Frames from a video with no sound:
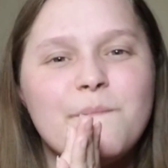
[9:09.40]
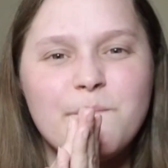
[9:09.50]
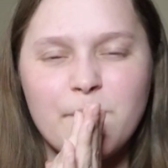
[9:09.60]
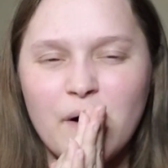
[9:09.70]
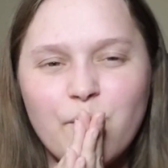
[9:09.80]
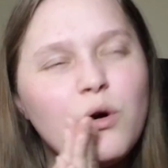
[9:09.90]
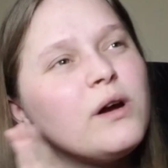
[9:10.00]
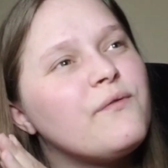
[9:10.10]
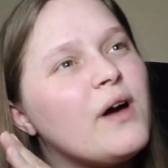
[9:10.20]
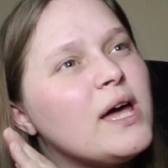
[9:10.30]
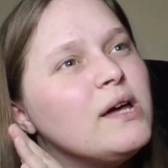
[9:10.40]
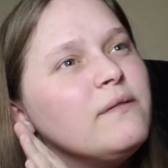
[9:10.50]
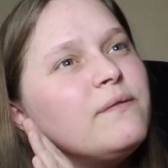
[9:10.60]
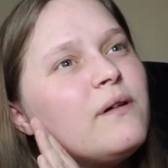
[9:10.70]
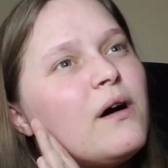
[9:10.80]
about 4 or
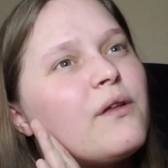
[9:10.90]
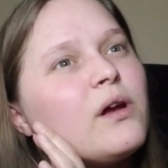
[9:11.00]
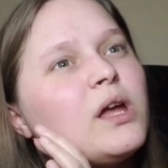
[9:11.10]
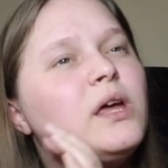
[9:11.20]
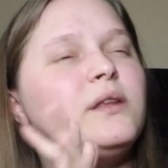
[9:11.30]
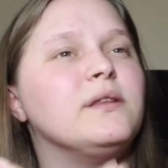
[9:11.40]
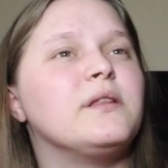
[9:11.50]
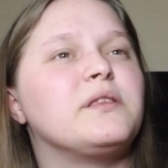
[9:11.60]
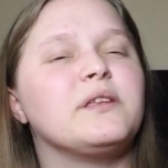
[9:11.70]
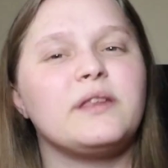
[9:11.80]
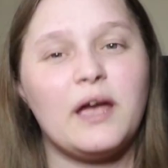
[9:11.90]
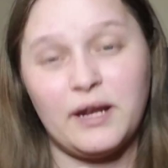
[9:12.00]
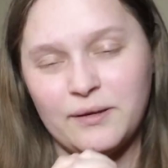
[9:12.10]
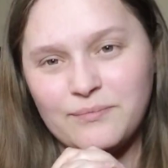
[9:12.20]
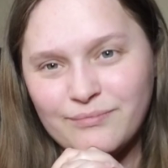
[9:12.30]
5 other kids decided,